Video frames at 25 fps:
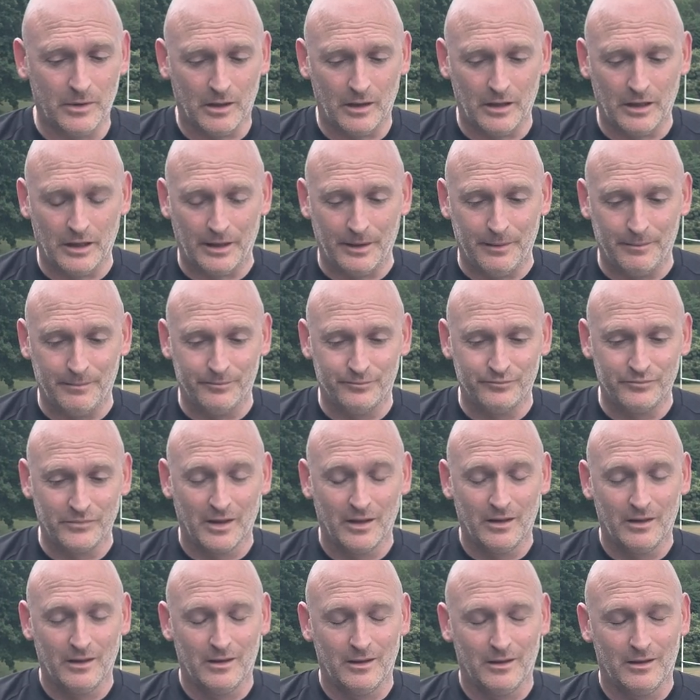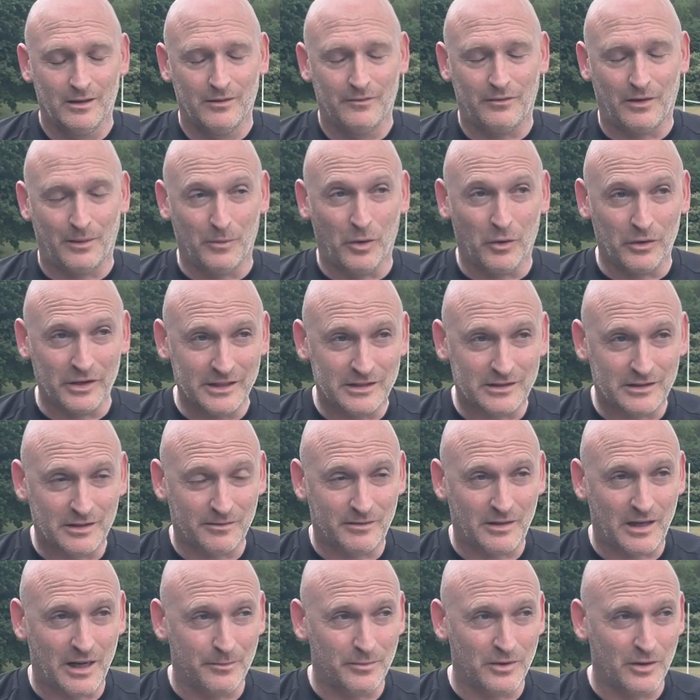Um, if I'm honest, a
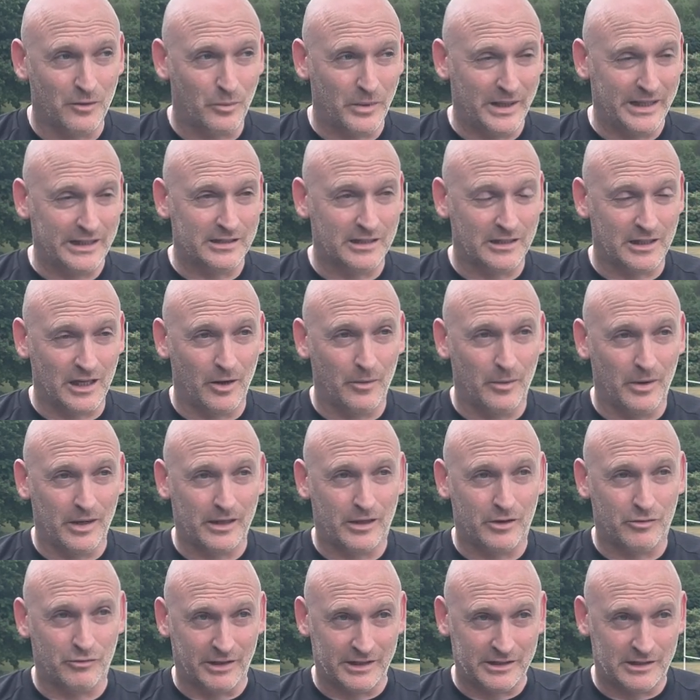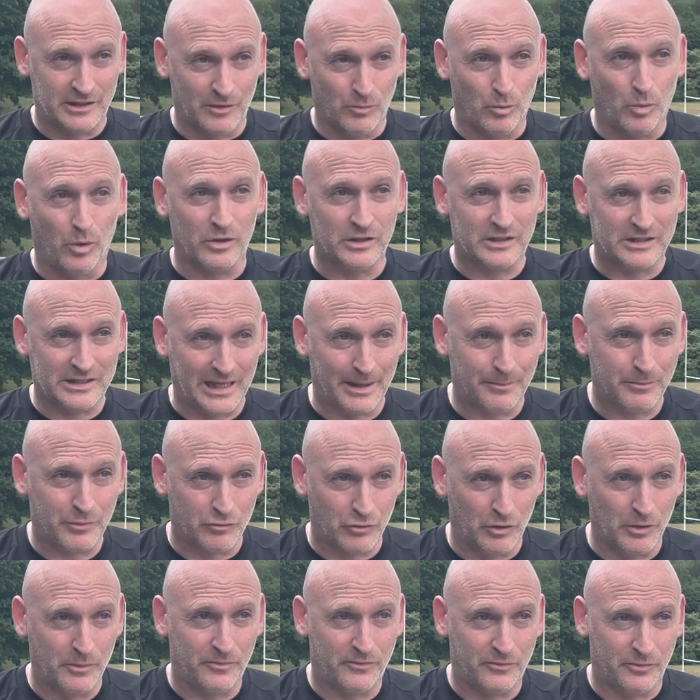couple of weeks ago I created a WhatsApp
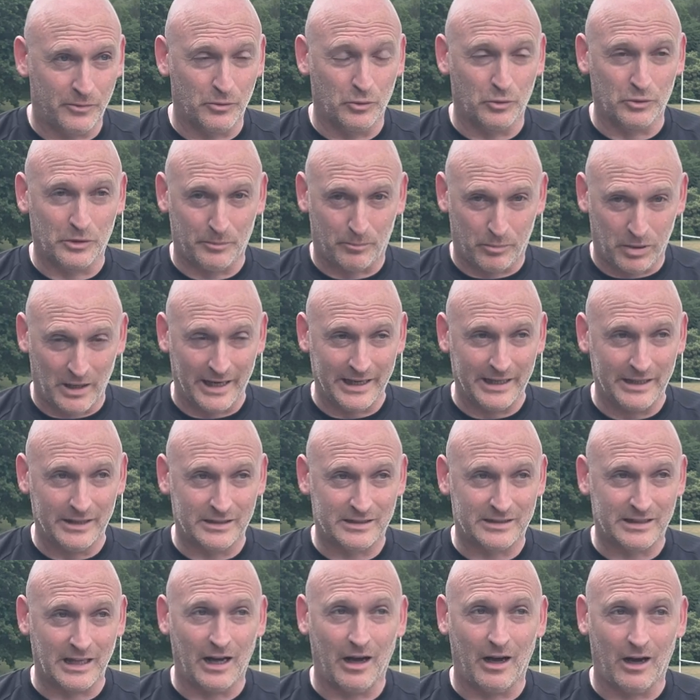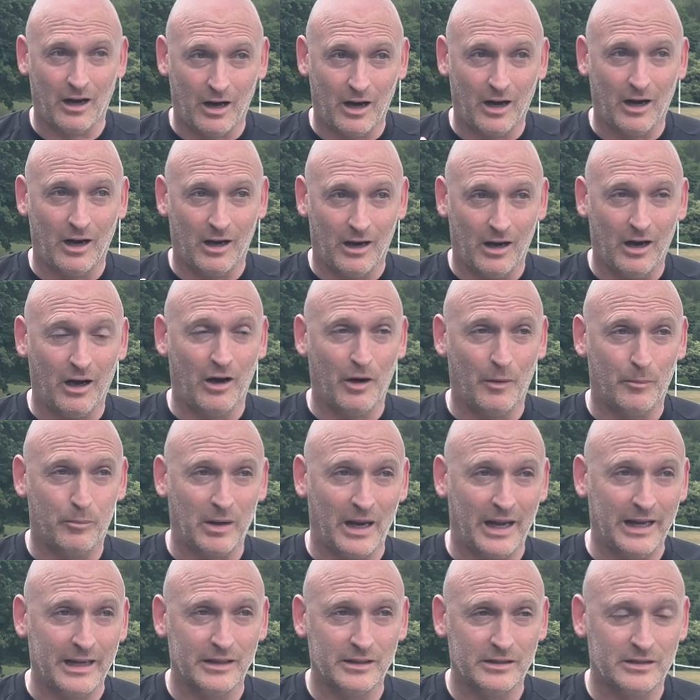group for all the players that are our
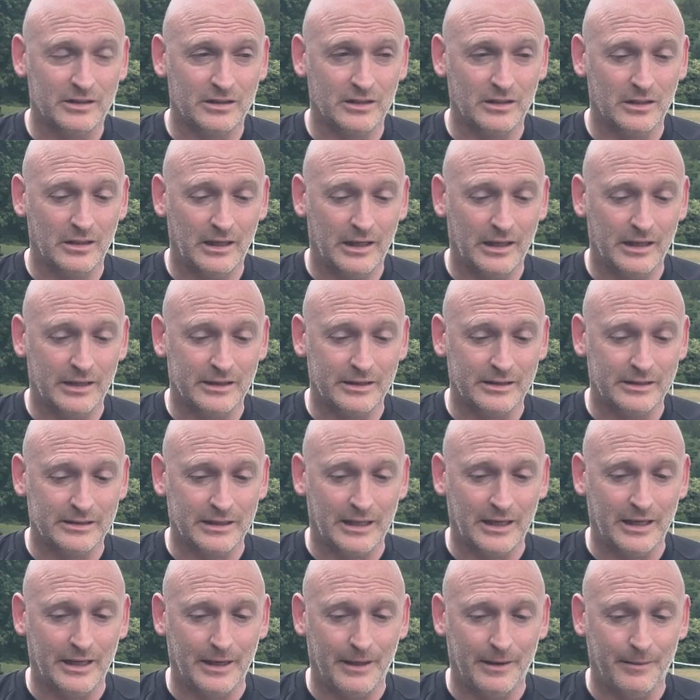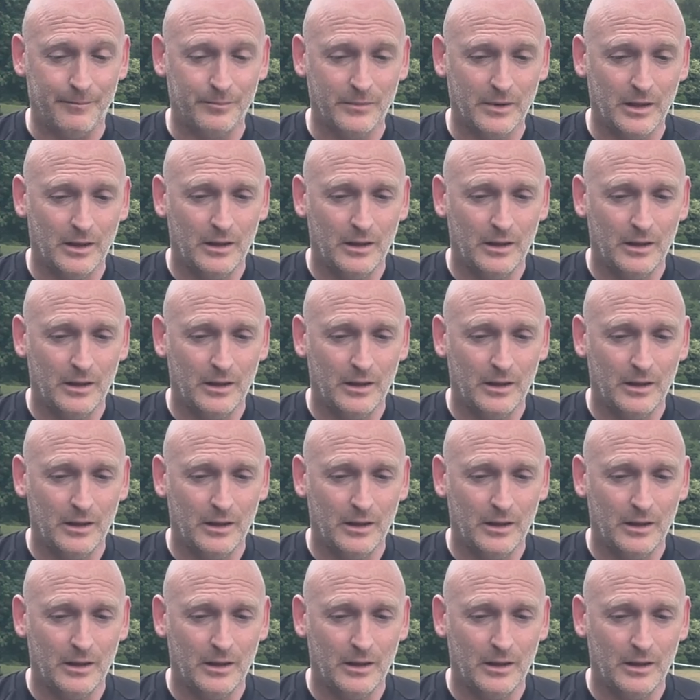players and um,